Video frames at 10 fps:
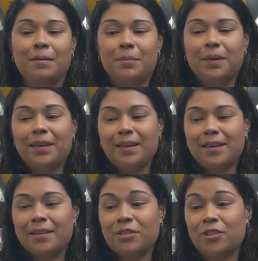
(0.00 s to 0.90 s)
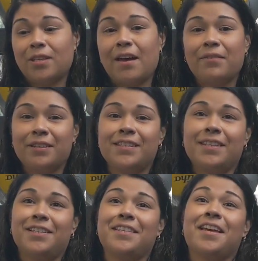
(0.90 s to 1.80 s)
because just having to
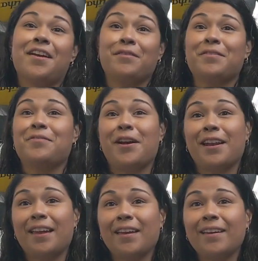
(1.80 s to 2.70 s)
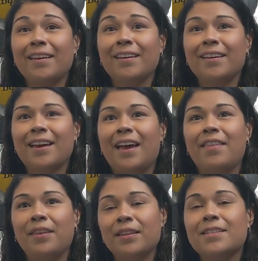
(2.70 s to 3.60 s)
stick to the every Friday
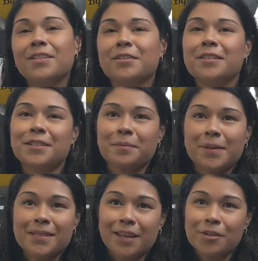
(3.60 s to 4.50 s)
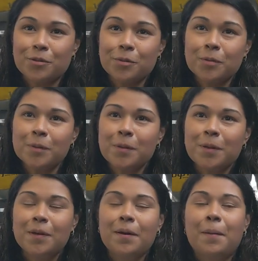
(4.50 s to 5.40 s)
and then still stick to my schedule,
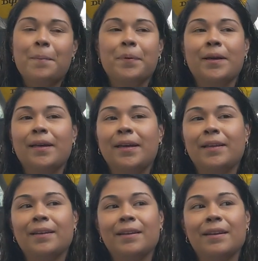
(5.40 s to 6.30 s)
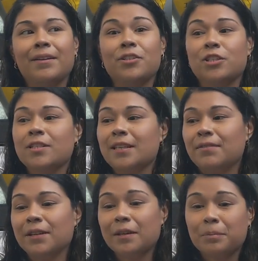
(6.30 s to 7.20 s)
but just
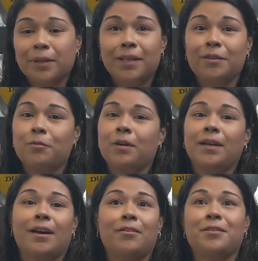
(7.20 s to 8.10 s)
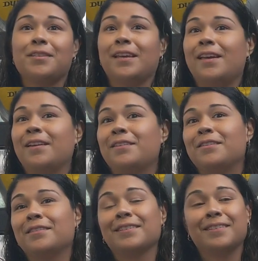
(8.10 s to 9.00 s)
even completing the workouts and